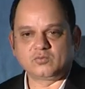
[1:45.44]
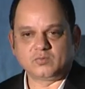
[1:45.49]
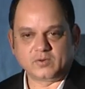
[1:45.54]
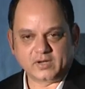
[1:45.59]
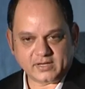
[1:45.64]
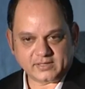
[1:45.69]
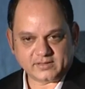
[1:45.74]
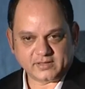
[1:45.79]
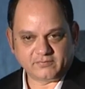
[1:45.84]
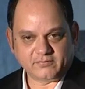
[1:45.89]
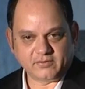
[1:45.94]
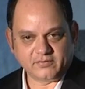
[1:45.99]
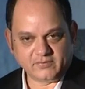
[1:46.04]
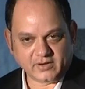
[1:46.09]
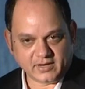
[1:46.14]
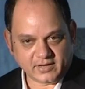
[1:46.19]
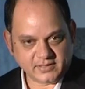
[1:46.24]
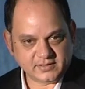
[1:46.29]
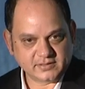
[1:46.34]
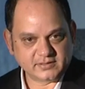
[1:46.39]
of work that we've
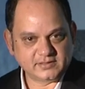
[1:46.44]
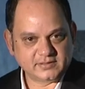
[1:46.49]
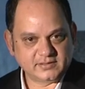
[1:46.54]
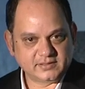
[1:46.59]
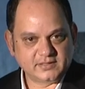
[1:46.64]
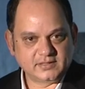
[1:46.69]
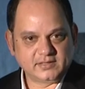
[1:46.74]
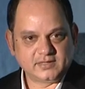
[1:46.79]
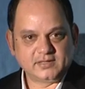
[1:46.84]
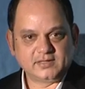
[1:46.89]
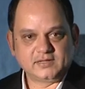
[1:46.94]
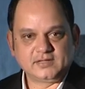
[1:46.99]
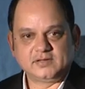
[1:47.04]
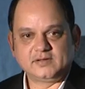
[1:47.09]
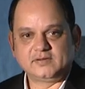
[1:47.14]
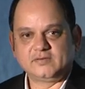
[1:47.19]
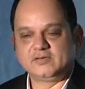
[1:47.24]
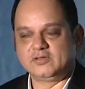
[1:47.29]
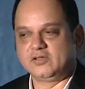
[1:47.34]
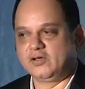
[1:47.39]
done,
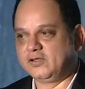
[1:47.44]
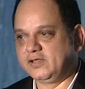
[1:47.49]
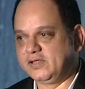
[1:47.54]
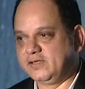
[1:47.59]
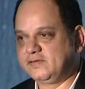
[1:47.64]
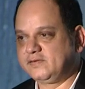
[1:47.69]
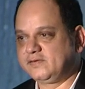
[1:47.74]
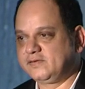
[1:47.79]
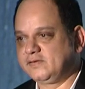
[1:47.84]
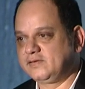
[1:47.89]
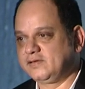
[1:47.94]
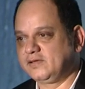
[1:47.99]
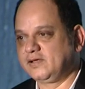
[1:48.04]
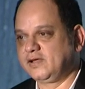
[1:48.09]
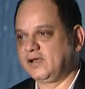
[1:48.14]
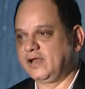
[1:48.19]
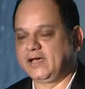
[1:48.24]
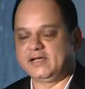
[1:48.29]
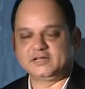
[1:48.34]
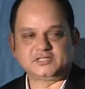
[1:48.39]
with all these
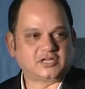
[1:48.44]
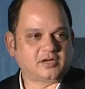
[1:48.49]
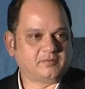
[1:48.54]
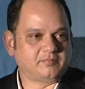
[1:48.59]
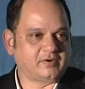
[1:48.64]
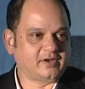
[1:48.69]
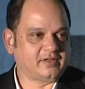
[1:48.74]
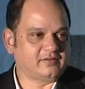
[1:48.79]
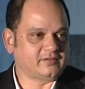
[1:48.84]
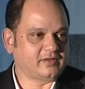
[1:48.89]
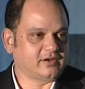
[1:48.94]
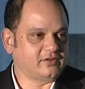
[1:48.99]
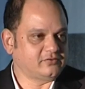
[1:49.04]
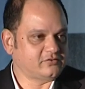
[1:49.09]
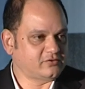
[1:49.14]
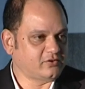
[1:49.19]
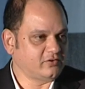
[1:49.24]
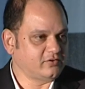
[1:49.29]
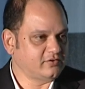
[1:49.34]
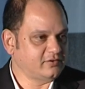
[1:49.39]
large companies that you
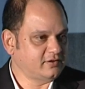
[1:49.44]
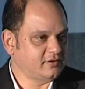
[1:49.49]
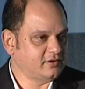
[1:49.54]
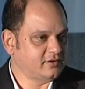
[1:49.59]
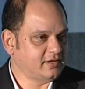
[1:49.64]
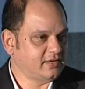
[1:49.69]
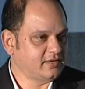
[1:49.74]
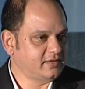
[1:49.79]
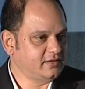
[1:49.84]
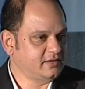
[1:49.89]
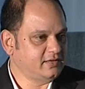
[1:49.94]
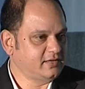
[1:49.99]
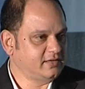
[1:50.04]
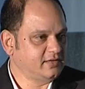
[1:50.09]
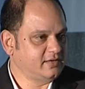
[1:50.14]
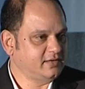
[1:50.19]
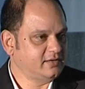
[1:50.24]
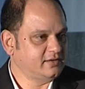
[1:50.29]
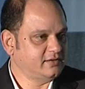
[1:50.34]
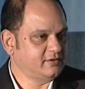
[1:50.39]
saw in
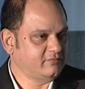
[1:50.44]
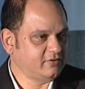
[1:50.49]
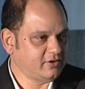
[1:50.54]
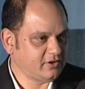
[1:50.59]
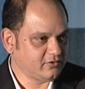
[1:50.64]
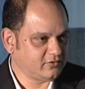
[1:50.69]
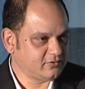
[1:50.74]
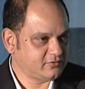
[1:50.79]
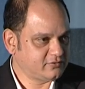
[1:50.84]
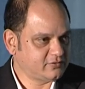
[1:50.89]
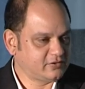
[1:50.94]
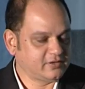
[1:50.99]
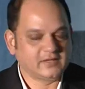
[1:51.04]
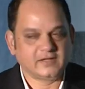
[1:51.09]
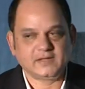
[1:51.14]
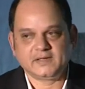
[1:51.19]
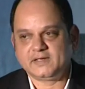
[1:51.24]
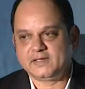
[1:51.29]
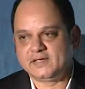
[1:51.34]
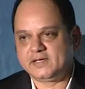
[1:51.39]
the video,
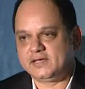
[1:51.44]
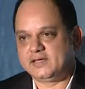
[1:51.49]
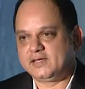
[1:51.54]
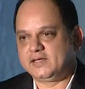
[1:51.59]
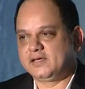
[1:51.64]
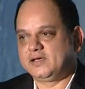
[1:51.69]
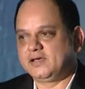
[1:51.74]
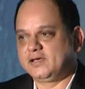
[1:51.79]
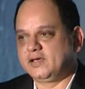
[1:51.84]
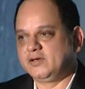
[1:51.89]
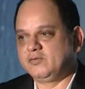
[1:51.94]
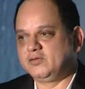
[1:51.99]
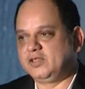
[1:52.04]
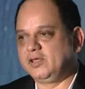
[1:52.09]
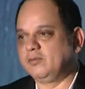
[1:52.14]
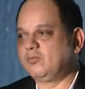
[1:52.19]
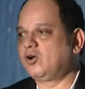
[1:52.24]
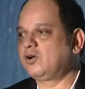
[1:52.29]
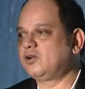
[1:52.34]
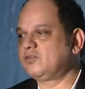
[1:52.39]
with the
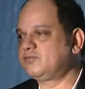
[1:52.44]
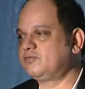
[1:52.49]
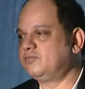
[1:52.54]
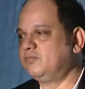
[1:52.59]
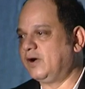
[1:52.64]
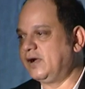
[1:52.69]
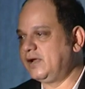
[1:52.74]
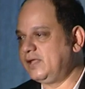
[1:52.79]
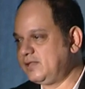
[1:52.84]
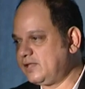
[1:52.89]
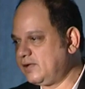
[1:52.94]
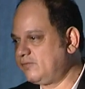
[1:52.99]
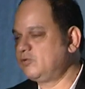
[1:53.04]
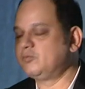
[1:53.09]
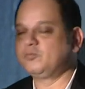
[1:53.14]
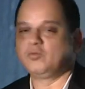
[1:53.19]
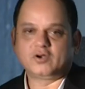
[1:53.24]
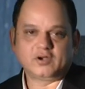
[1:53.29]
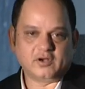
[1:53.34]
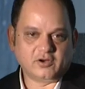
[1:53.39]
amount of money that we
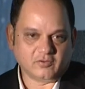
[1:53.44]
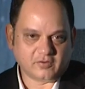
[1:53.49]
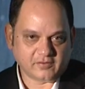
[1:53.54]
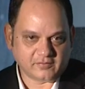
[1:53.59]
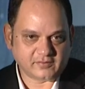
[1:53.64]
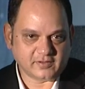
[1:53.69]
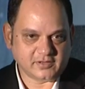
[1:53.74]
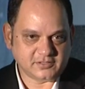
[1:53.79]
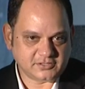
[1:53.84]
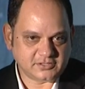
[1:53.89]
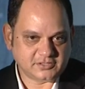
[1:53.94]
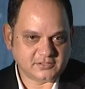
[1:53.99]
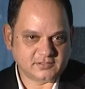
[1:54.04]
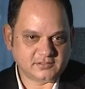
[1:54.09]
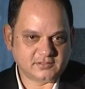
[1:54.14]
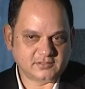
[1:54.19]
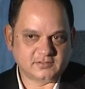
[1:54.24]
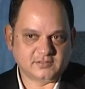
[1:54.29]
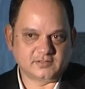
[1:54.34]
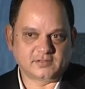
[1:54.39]
put into research,
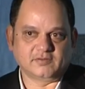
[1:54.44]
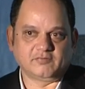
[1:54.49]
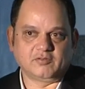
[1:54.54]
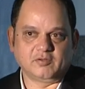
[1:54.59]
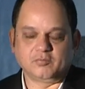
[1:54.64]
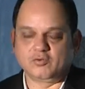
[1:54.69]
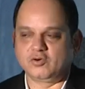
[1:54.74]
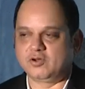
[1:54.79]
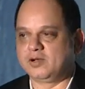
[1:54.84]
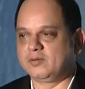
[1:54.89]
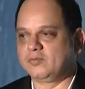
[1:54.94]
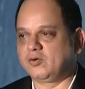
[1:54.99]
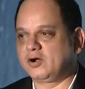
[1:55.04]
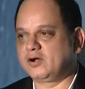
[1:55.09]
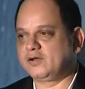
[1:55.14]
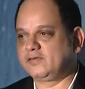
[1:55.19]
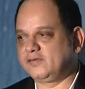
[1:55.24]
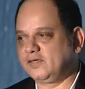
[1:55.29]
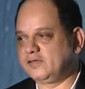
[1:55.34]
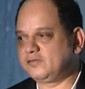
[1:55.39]
we put in
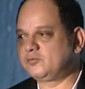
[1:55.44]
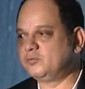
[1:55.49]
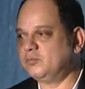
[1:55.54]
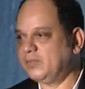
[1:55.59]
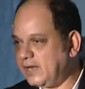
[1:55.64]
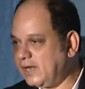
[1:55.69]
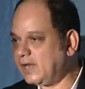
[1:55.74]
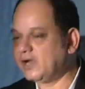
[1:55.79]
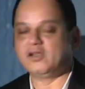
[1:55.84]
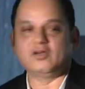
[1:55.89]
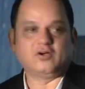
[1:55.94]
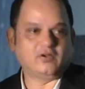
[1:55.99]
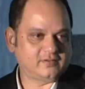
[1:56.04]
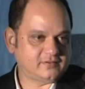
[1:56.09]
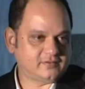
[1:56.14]
about $6 billion